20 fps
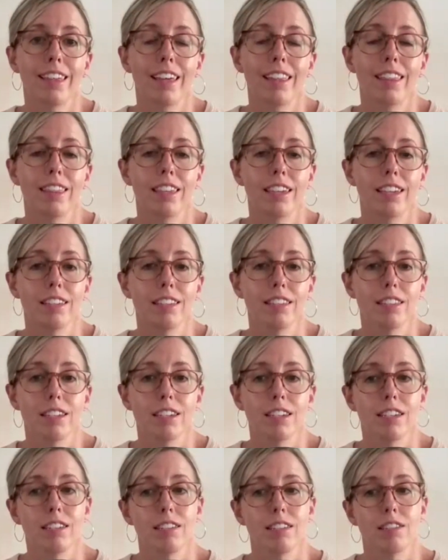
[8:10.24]
that this
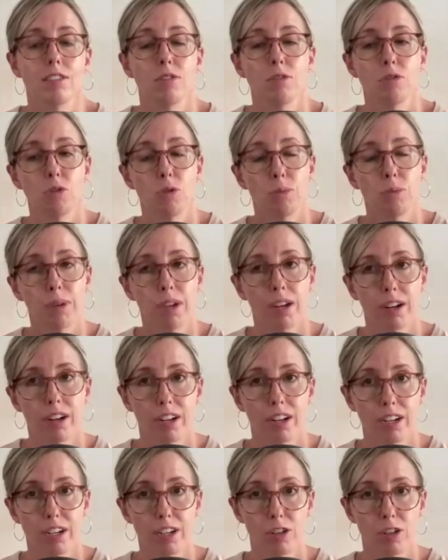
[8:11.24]
is
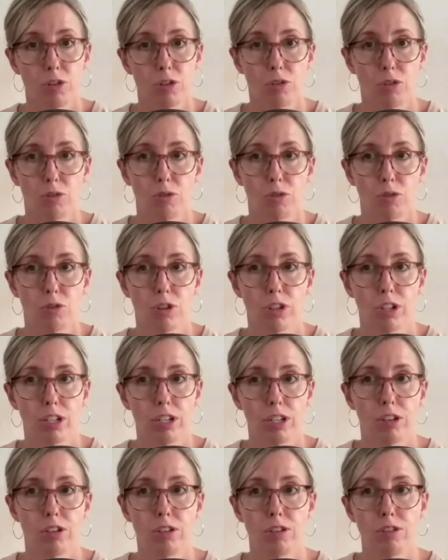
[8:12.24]
superior to
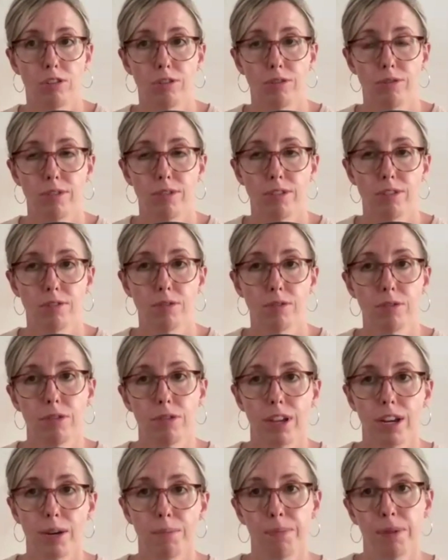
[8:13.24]
traditional physical
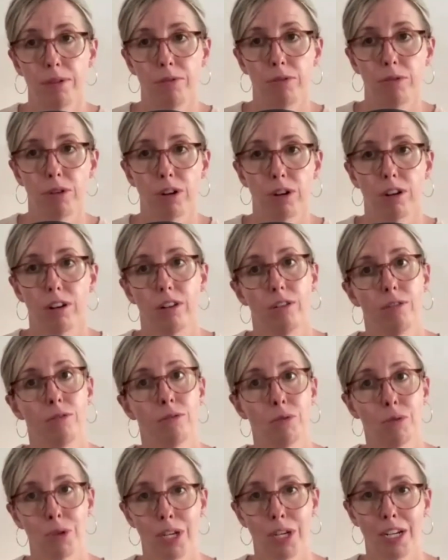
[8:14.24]
therapy for
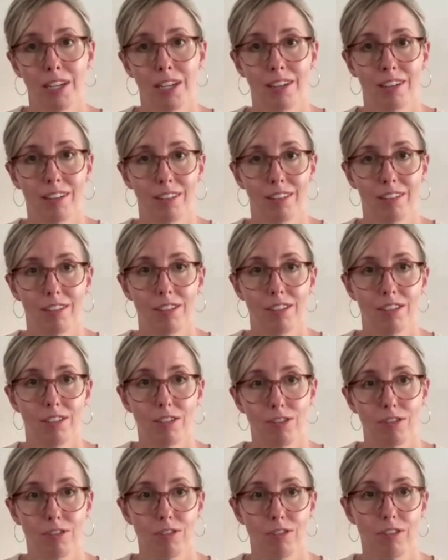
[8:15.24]
avoiding
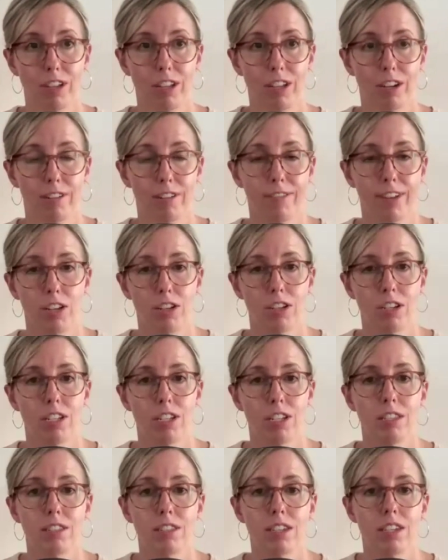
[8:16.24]
surgical
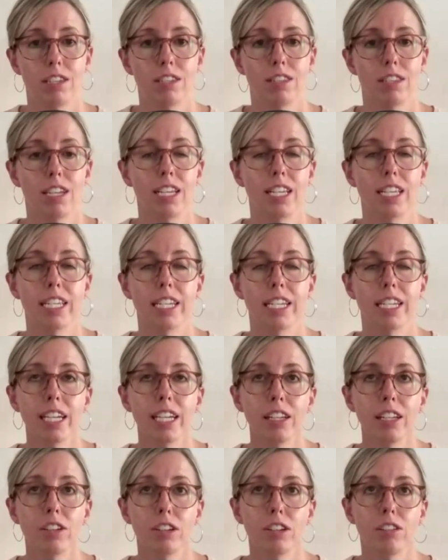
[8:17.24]
interventions is it
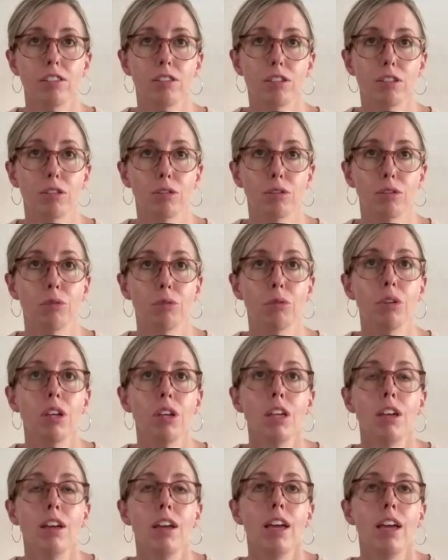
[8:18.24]
teaches you
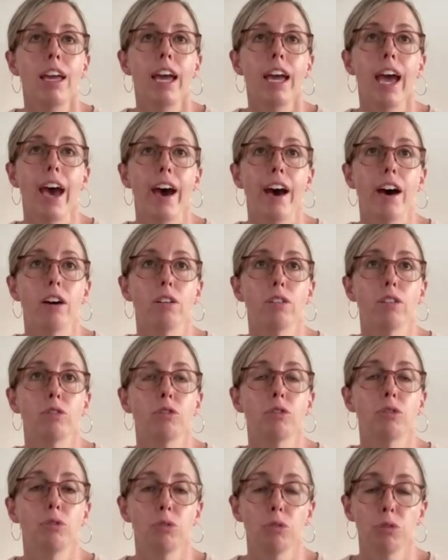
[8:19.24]
how
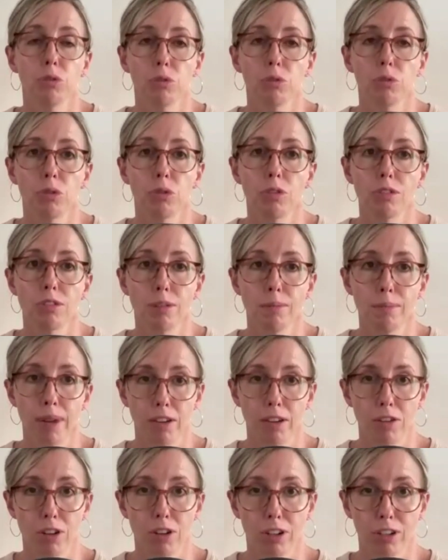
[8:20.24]
to
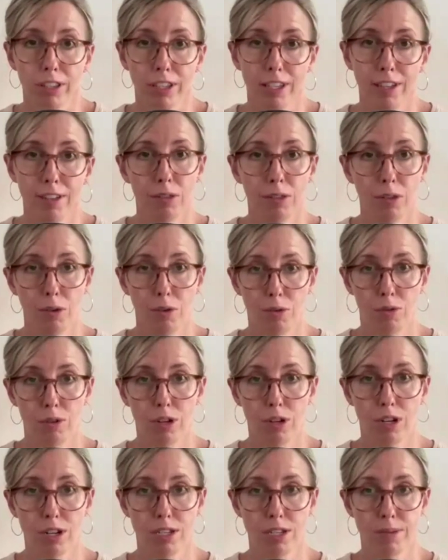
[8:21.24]
symmetrically
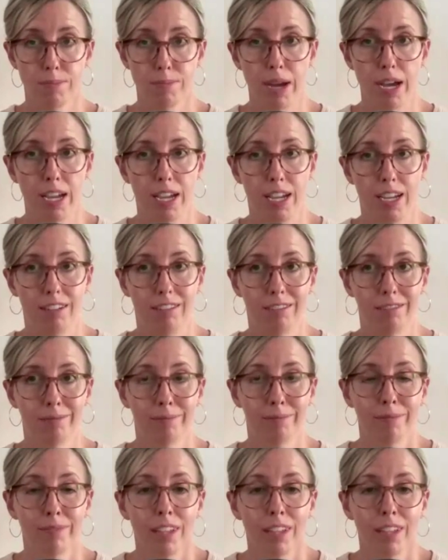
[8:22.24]
load your spine.